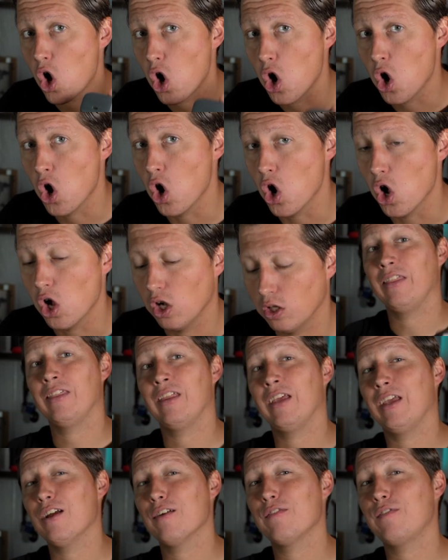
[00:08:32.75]
all.
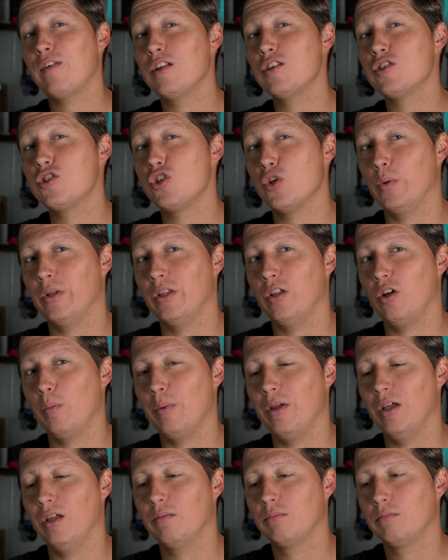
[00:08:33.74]
The earphones do a little
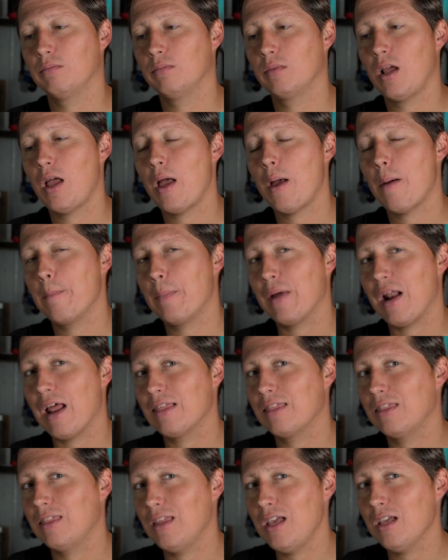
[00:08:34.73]
bit. But I
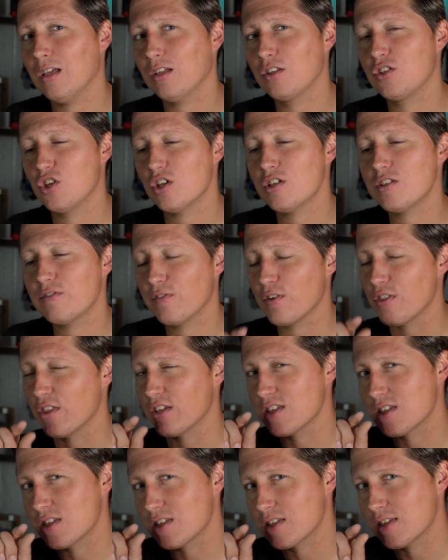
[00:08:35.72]
think just for the
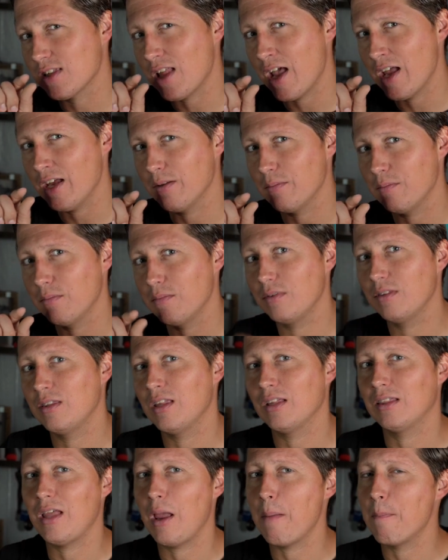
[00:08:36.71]
slight
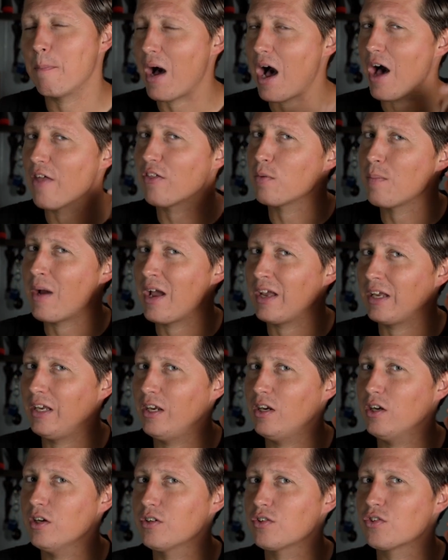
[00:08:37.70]
that they bother my
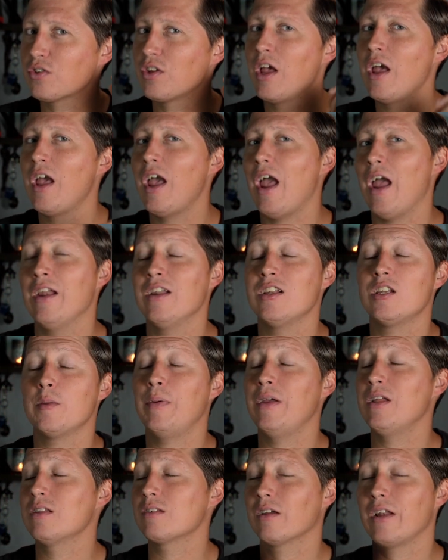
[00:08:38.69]
ears, and it
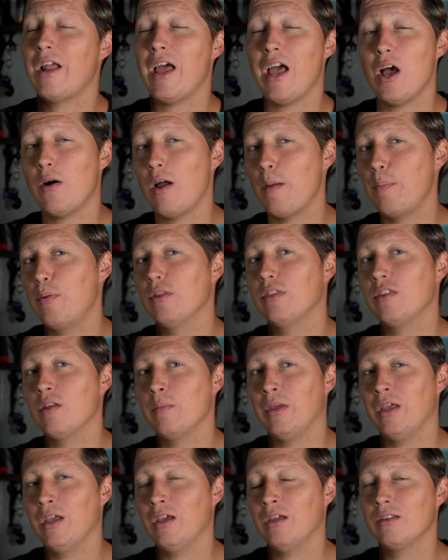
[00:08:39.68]
depends on how I put them
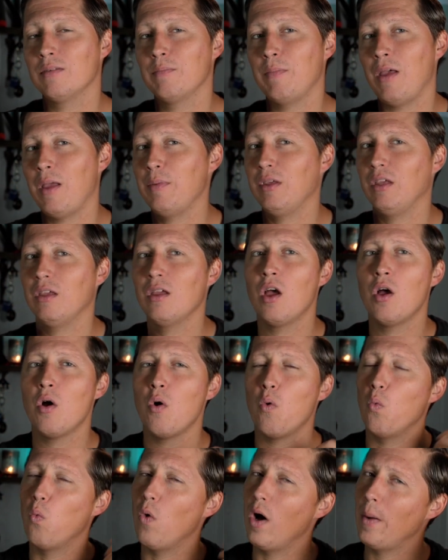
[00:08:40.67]
in, maybe
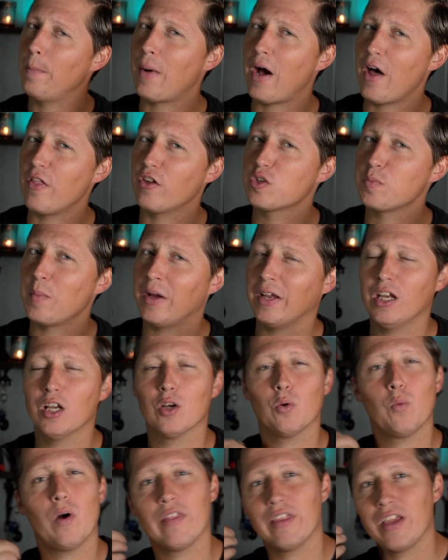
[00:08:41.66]
one bothers my ear
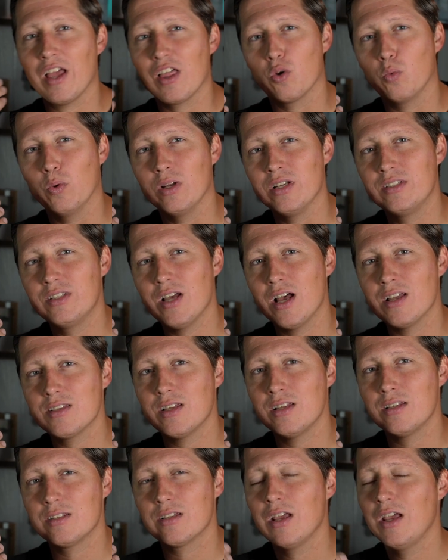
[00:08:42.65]
while the other one
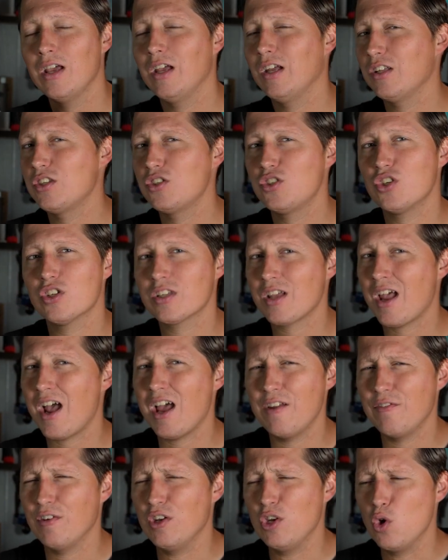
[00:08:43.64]
doesn't. It's just
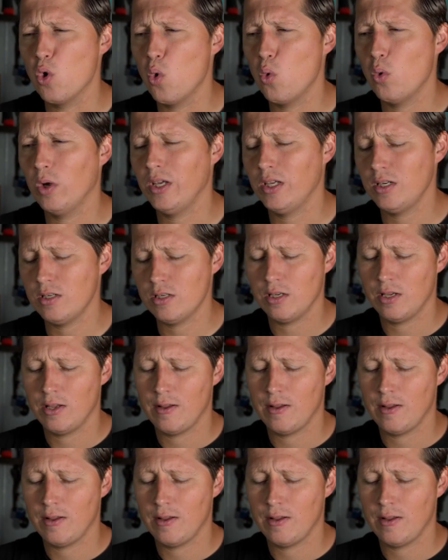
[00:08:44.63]
kind of annoying.